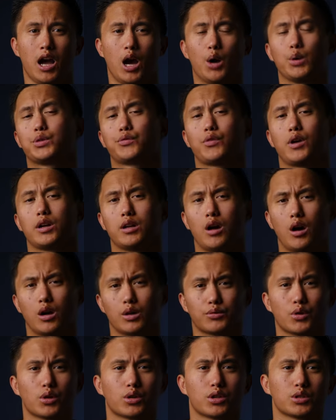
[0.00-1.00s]
I always find
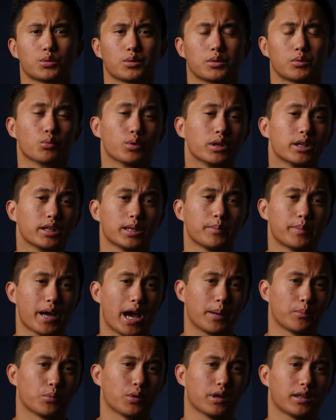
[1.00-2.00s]
autofocus with really
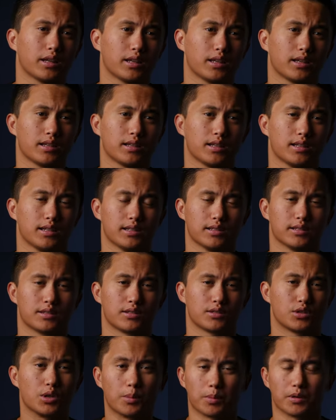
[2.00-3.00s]
bad breathing is
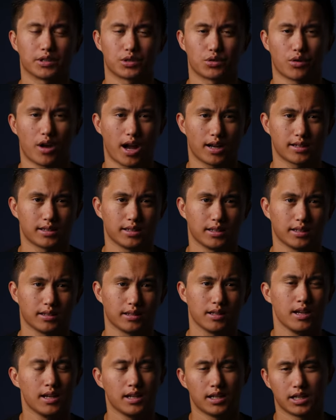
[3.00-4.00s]
super
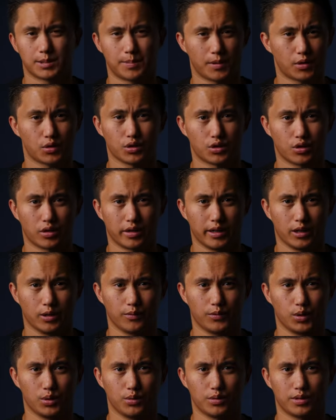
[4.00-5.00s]
distracting, especially during
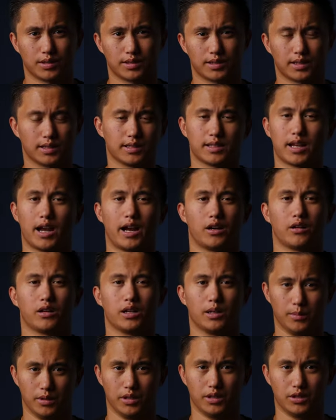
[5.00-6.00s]
interviews since the entire
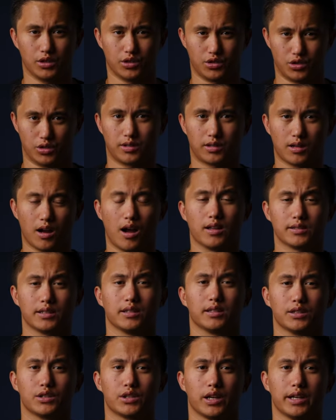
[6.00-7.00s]
image is just
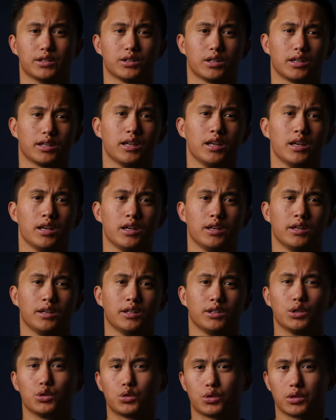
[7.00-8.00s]
constantly changing.
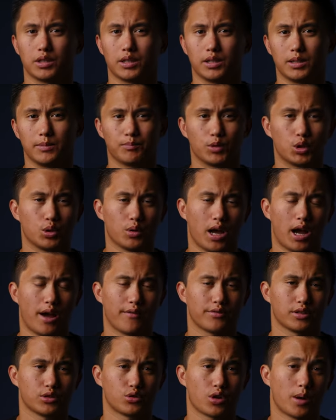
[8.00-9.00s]
Usually you
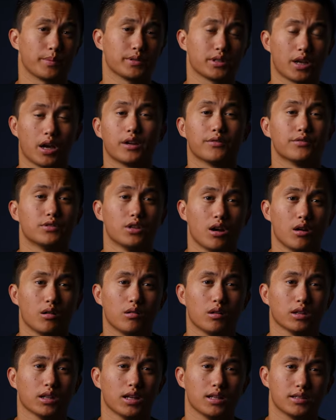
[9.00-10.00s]
have to drop a ton of dough
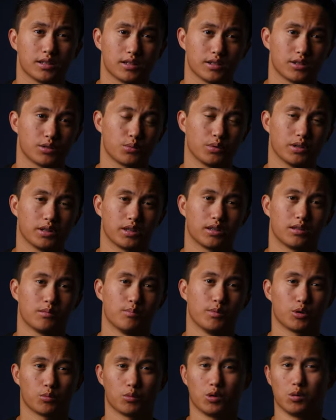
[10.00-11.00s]
on lenses with
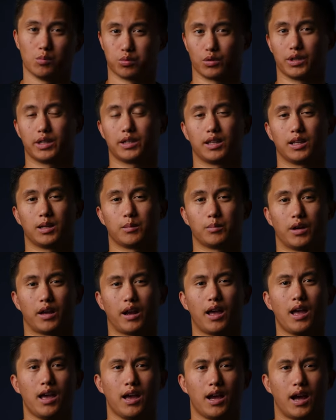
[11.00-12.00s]
minimal breathing,
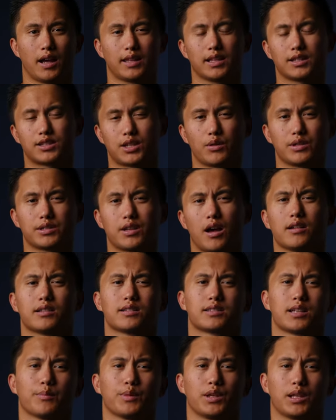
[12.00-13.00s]
but I think Sony's onto
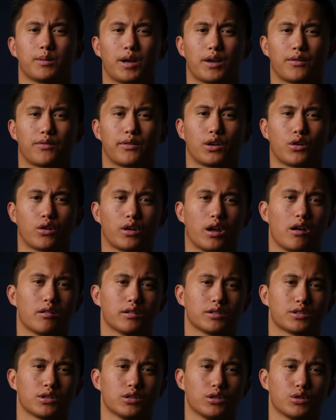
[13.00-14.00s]
something by figuring out
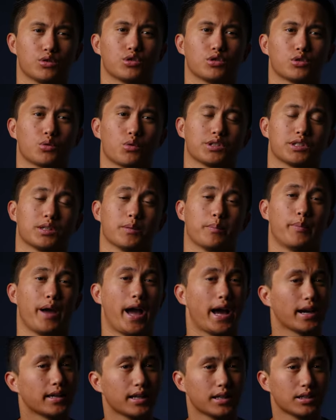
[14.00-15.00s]
a solution towards the
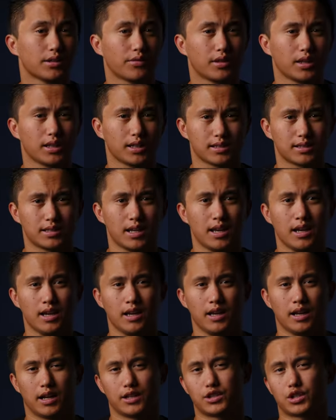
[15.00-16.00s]
back end of things.
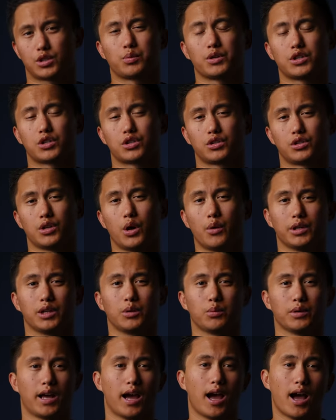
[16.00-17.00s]
And I just wish
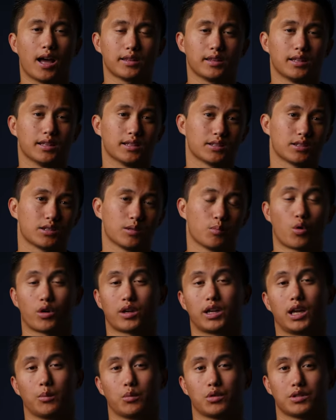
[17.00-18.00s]
Sony would add this to more
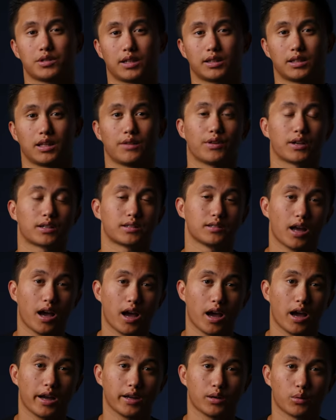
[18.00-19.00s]
cameras like the
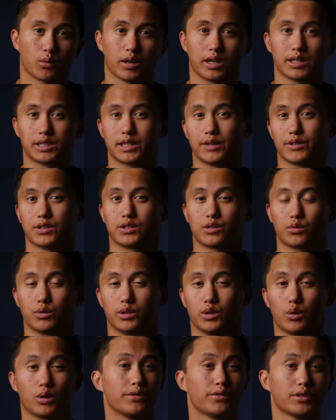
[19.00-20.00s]
FX9 or A7S
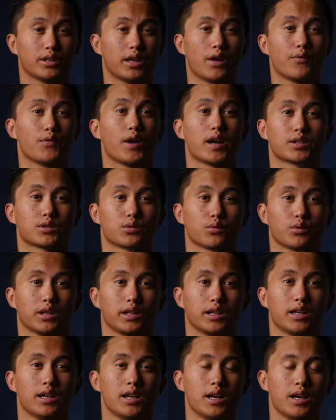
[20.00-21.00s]
III or even the
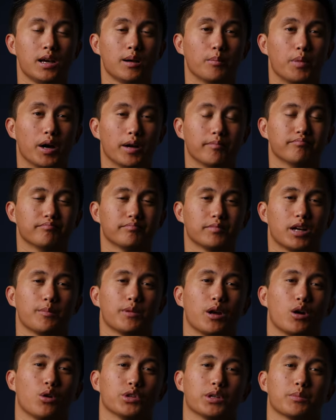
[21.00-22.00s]
FX3, but I'm
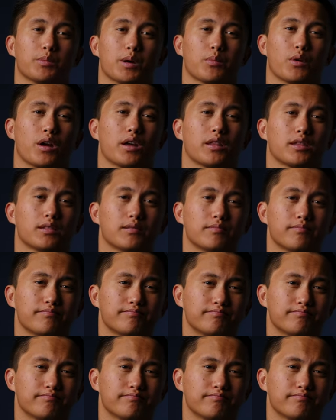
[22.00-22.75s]
not holding my breath.